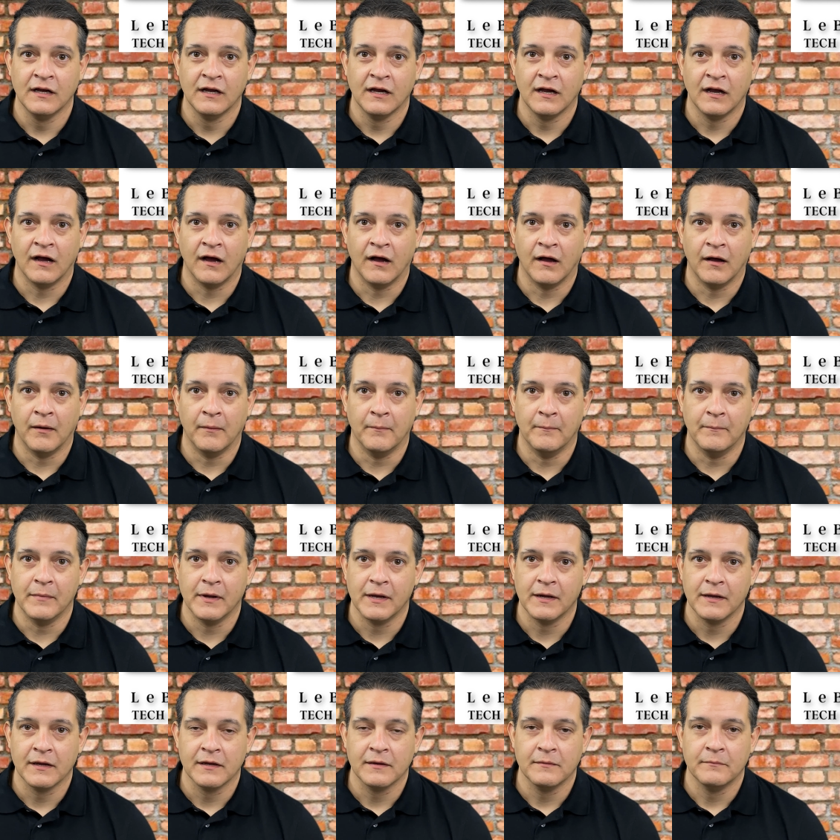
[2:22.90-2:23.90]

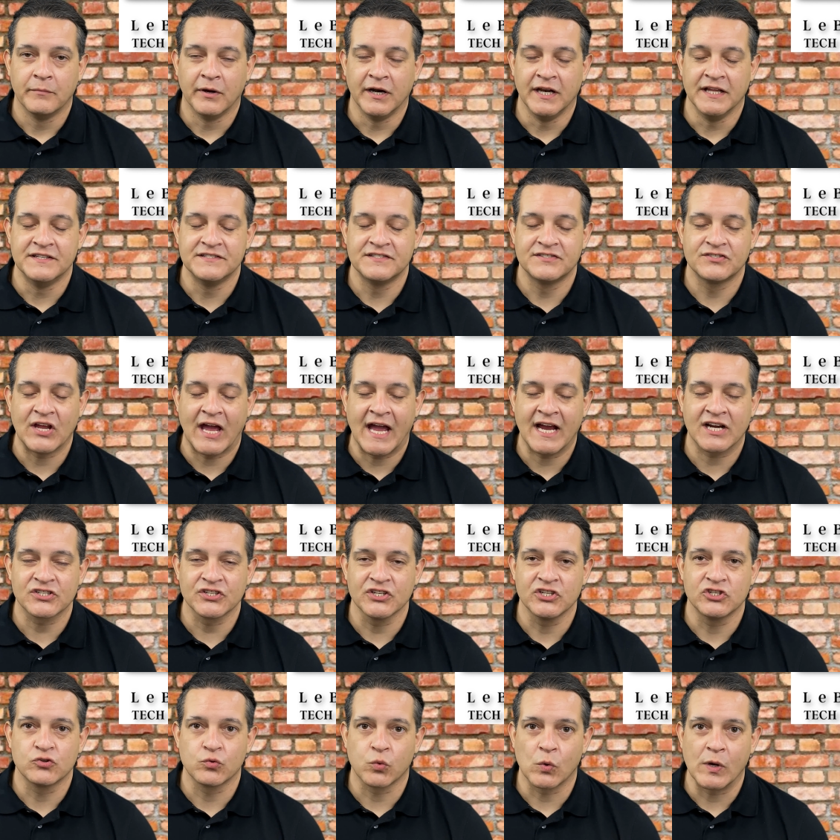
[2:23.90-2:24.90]
But it's actually
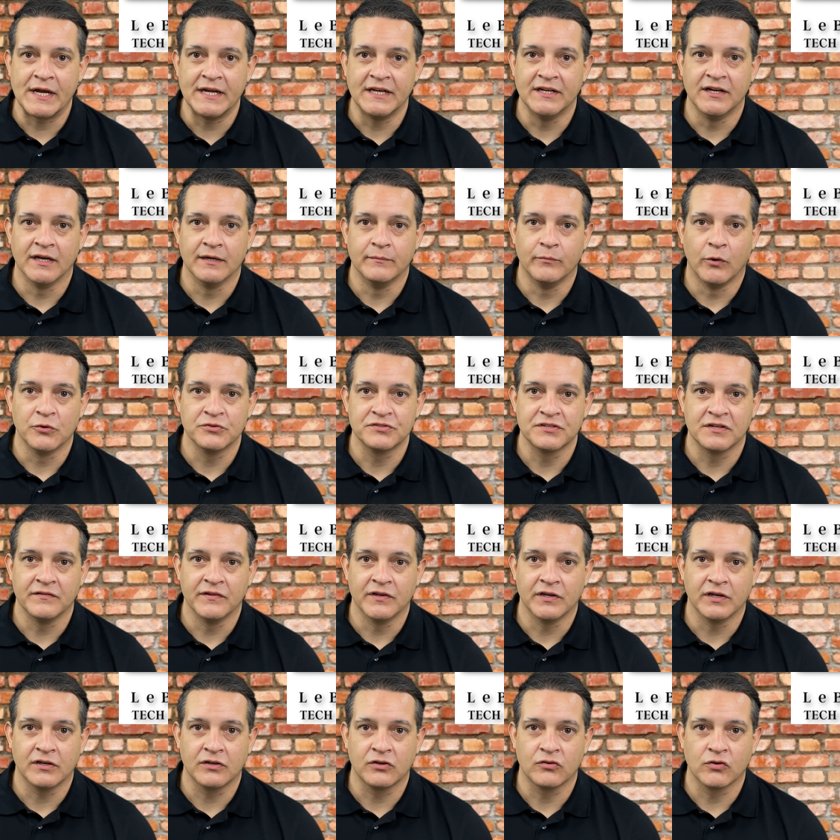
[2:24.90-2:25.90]
traded on most of
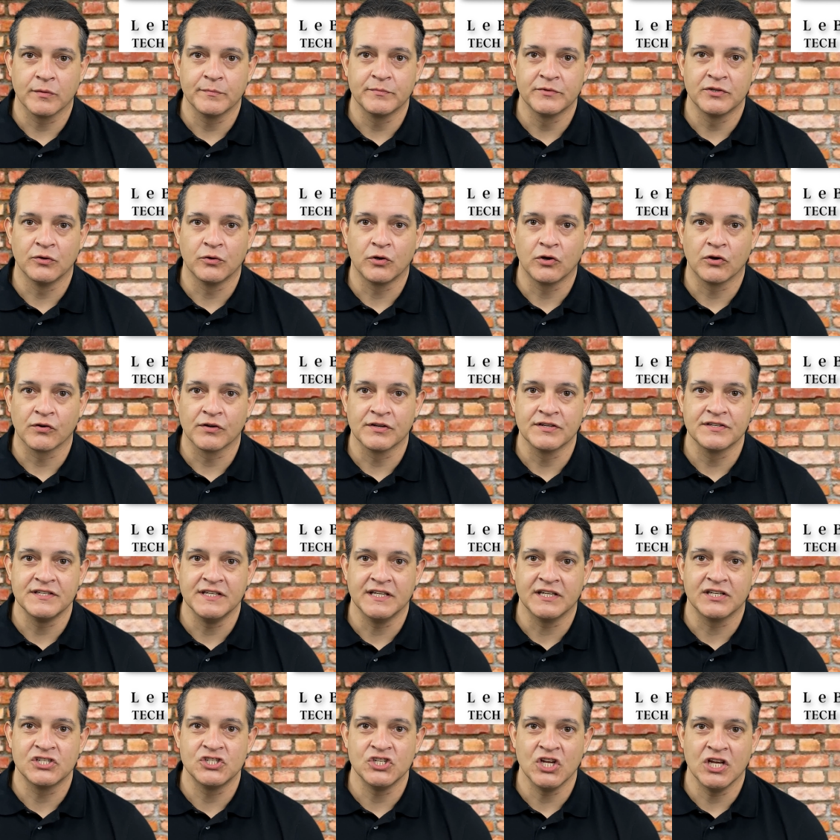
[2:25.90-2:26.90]
the cryptocurrency
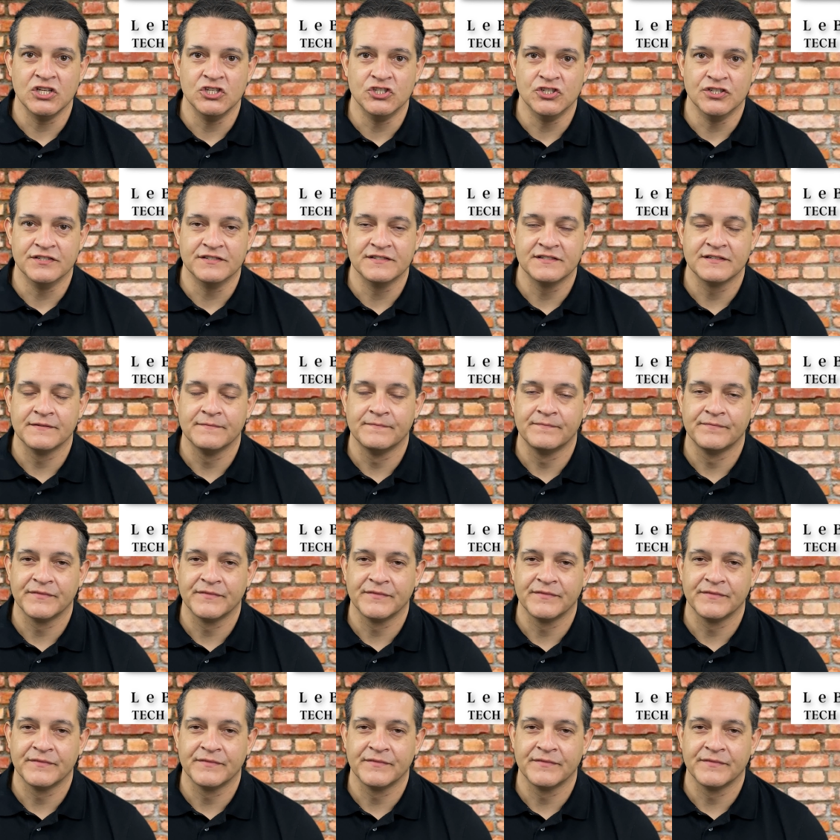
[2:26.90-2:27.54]
exchanges.